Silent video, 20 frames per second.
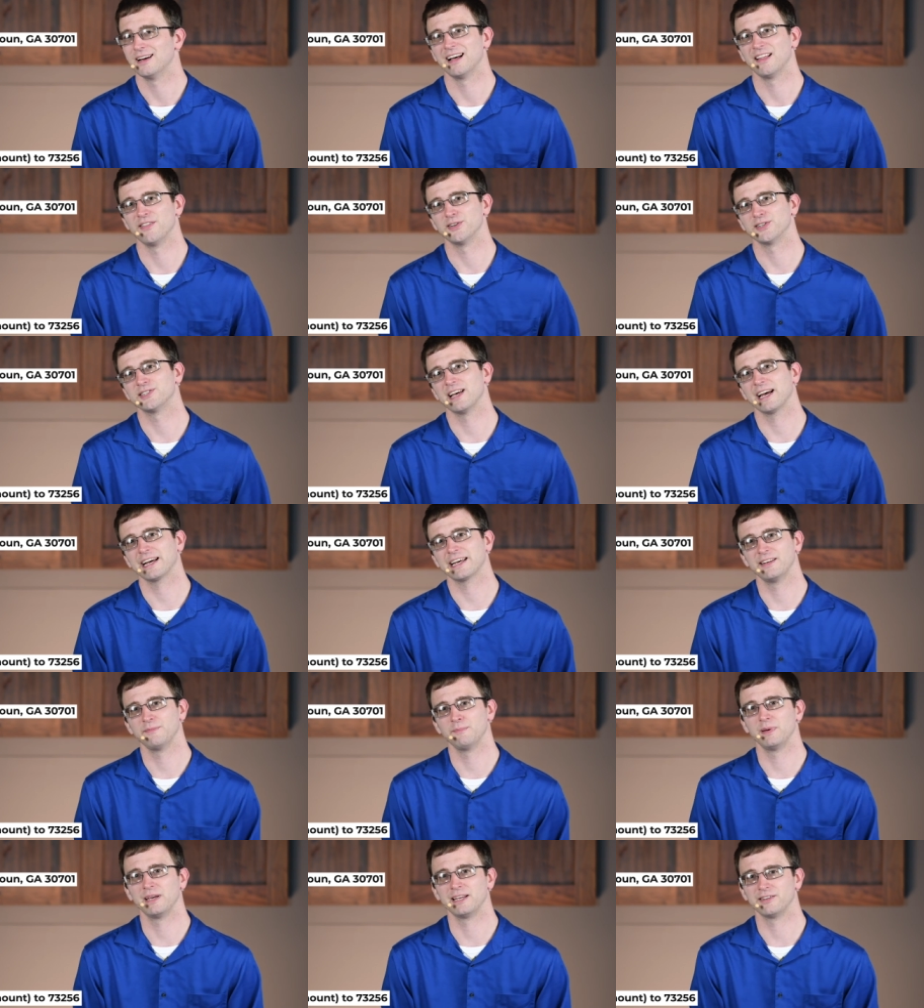Uh, the
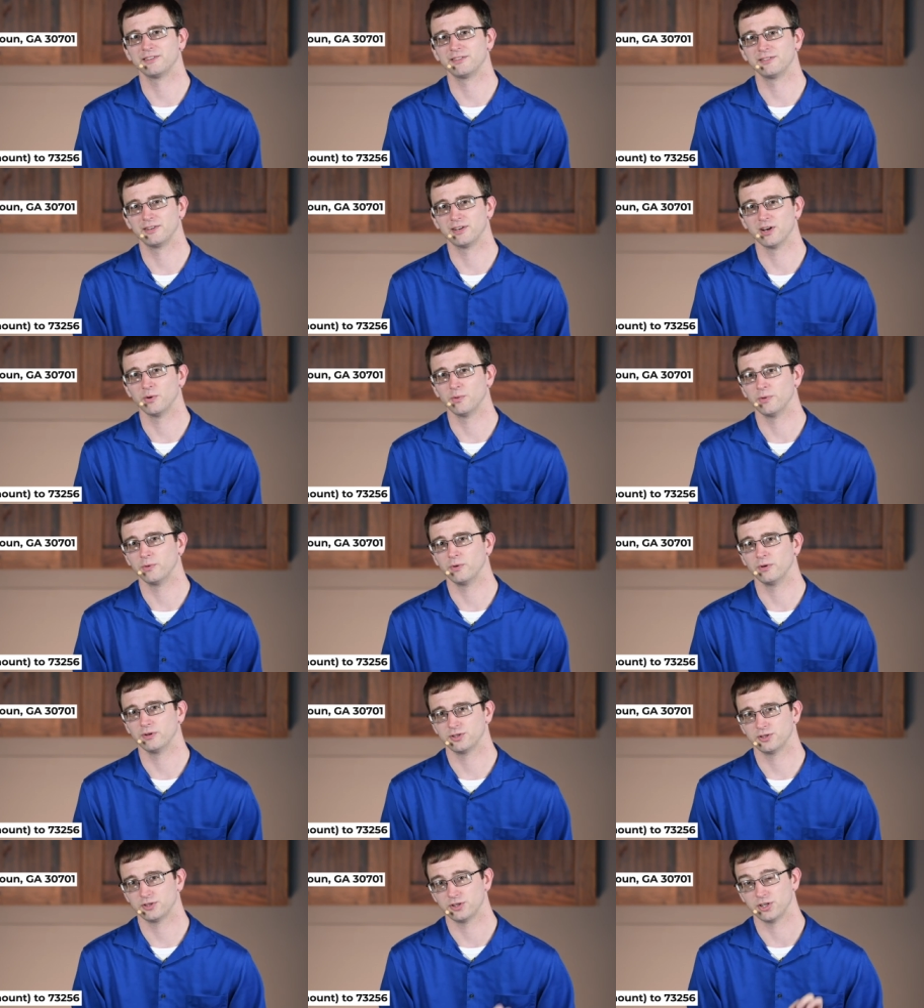second being to
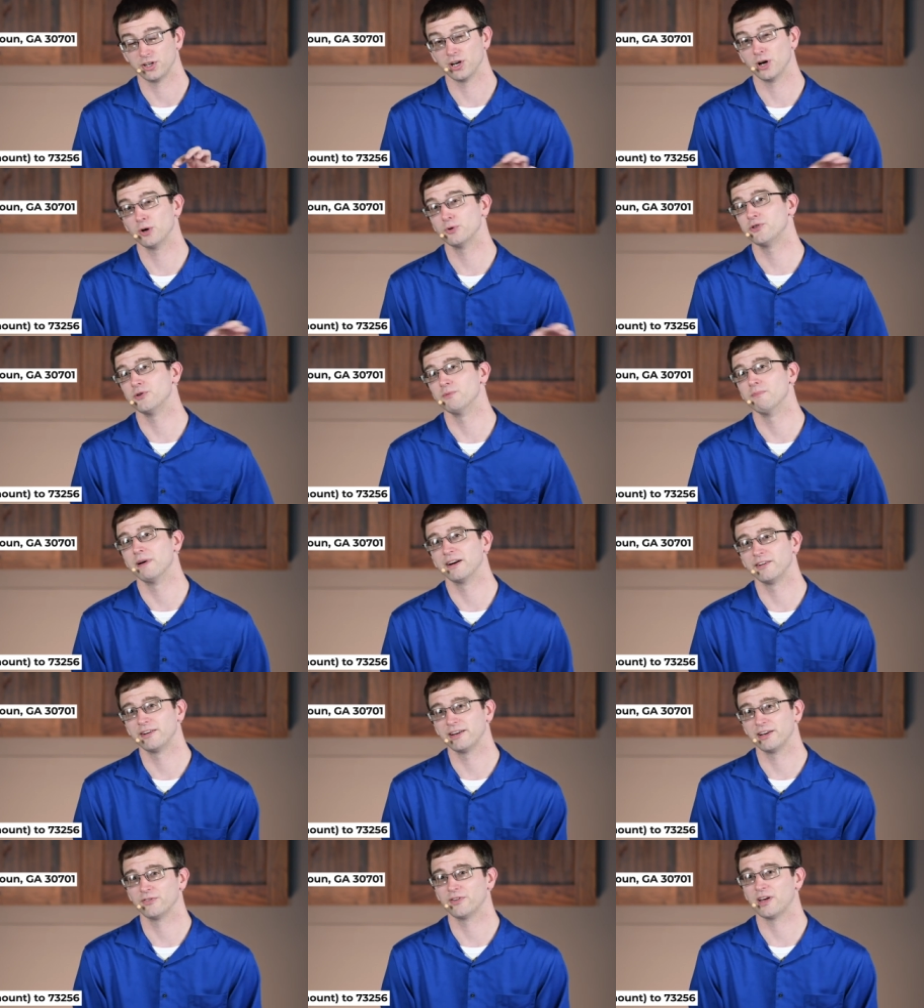go to, go to
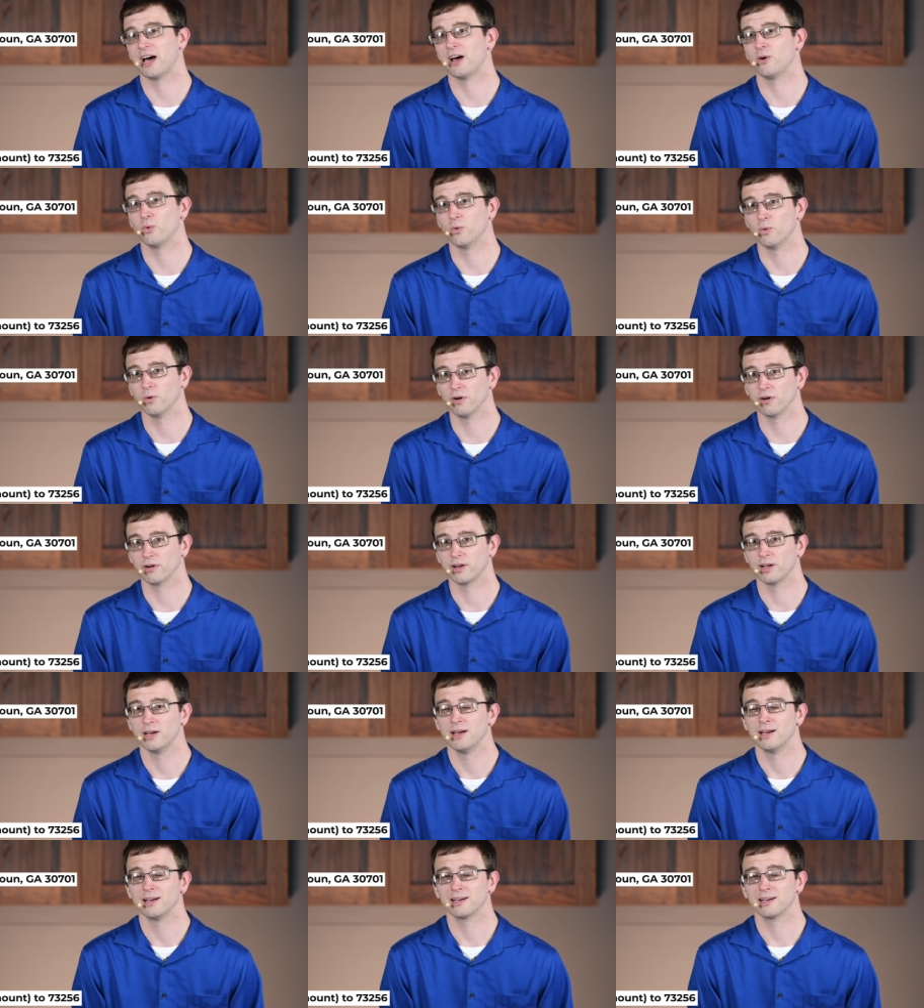meadowdale.org